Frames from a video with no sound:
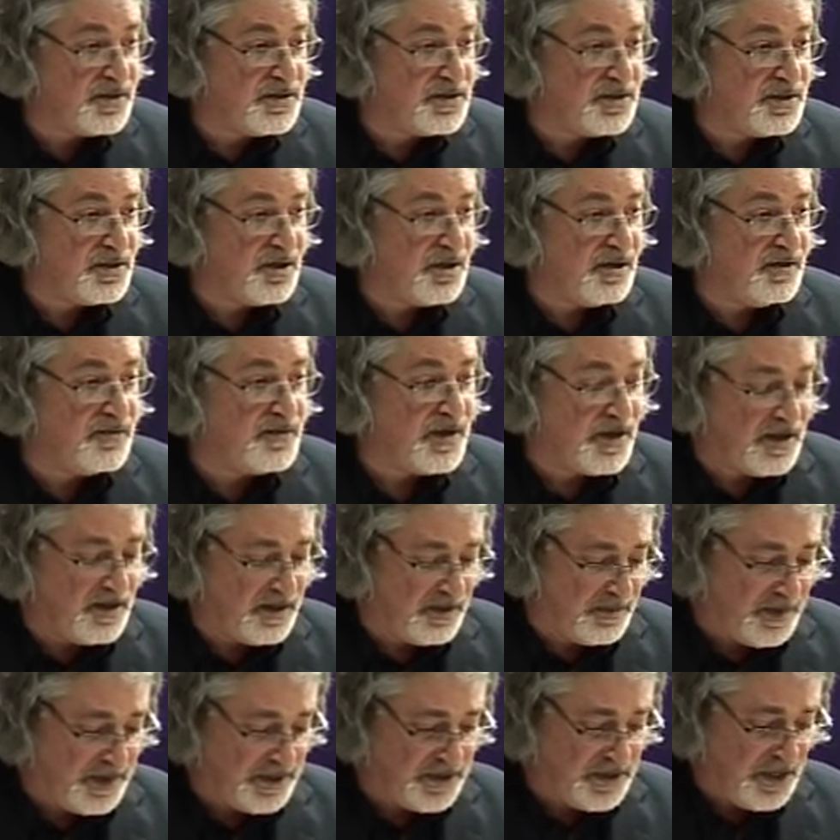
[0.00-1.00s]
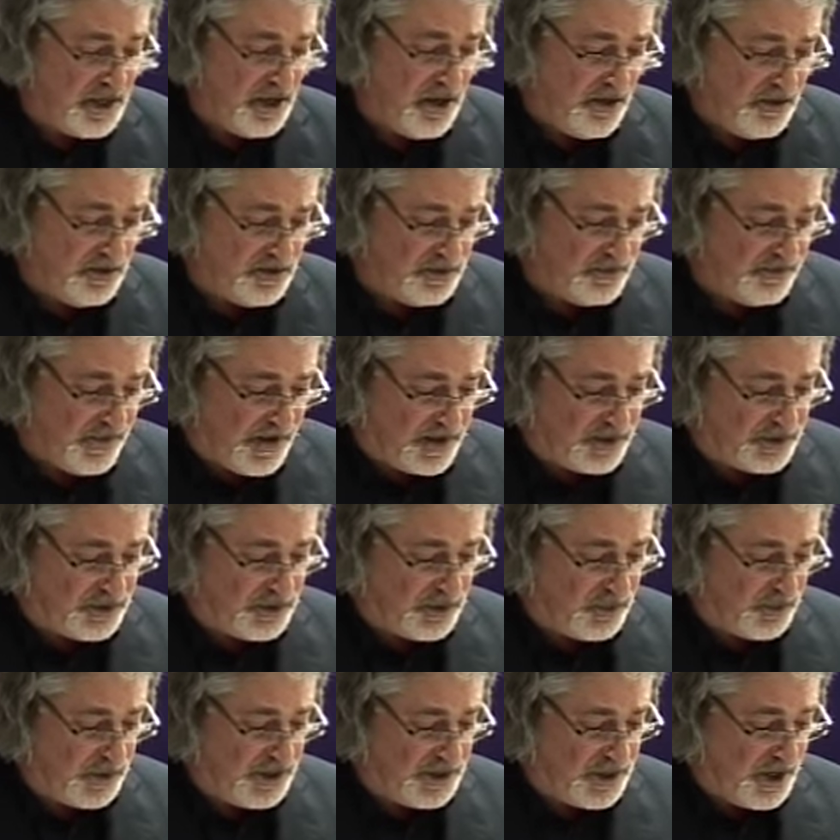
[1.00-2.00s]
of conserved elements whose
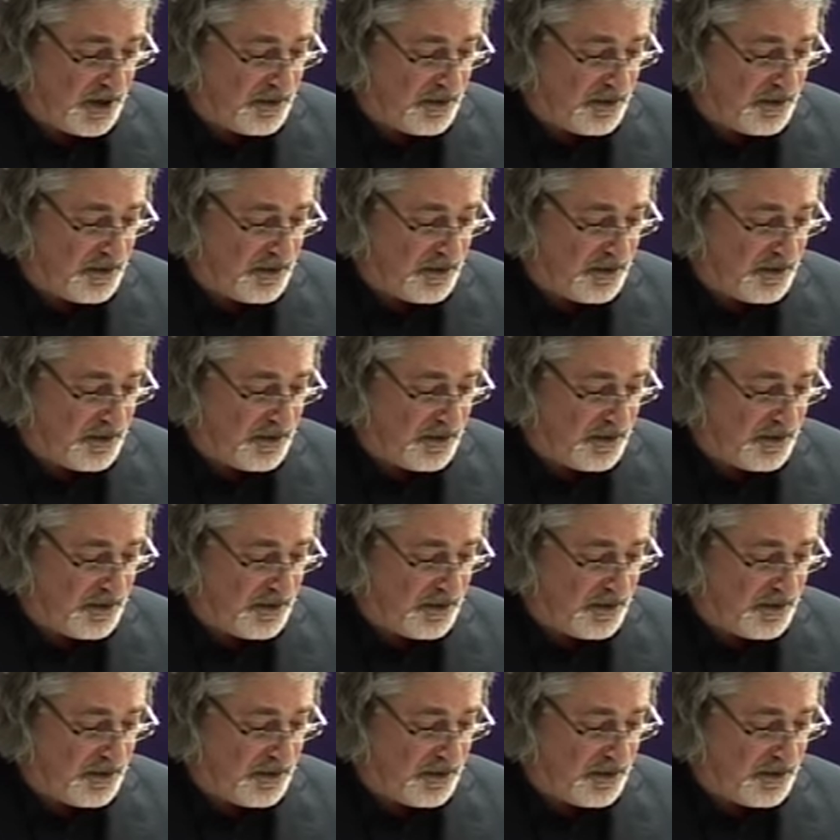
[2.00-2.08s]
function we